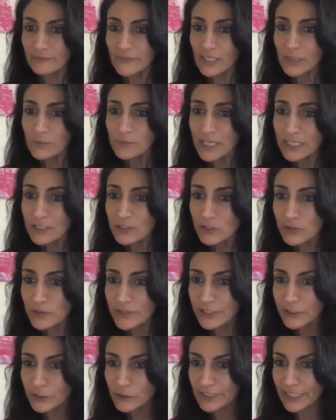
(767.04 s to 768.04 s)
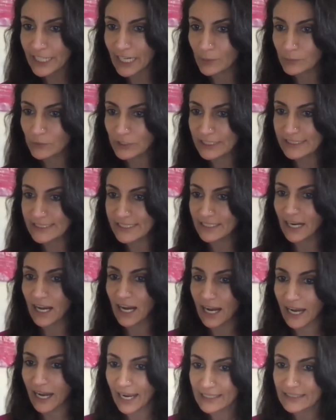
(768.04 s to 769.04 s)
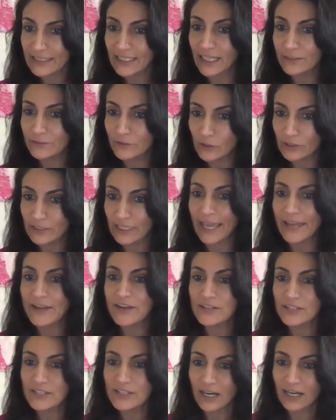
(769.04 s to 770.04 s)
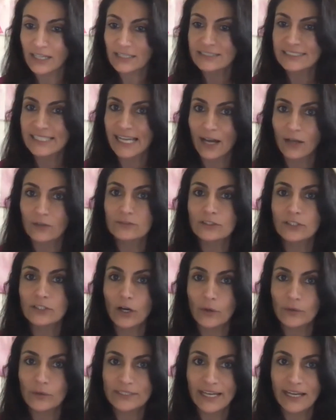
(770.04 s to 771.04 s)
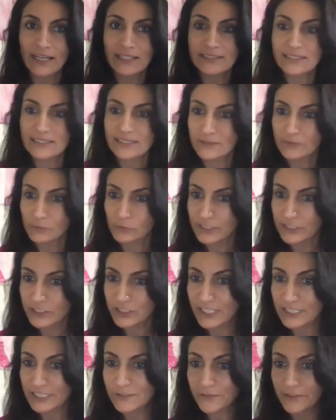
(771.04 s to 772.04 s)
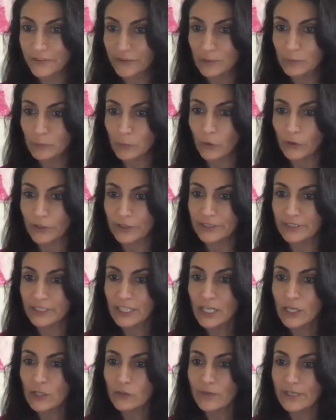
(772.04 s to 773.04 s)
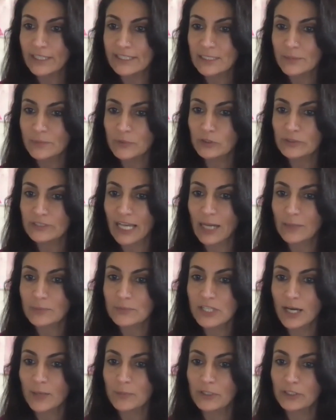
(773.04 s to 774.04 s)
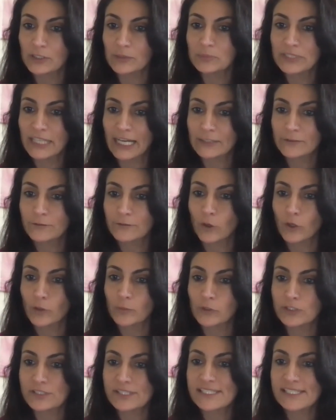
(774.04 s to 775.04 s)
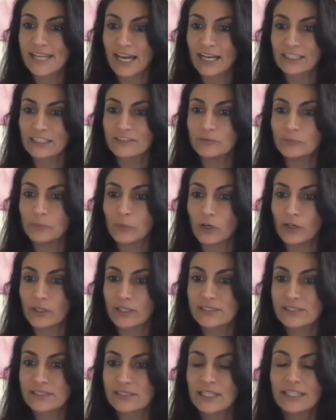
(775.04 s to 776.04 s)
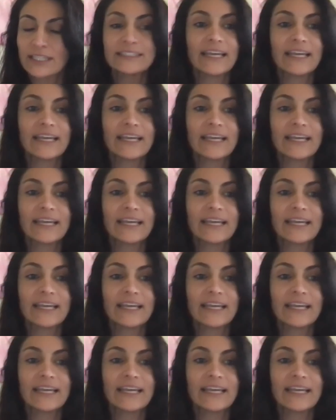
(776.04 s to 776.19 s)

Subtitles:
Make sure that your camera is at eye level and not down low. Yes, Rich, that's very important. Raise up your laptop on a platform or stack of books.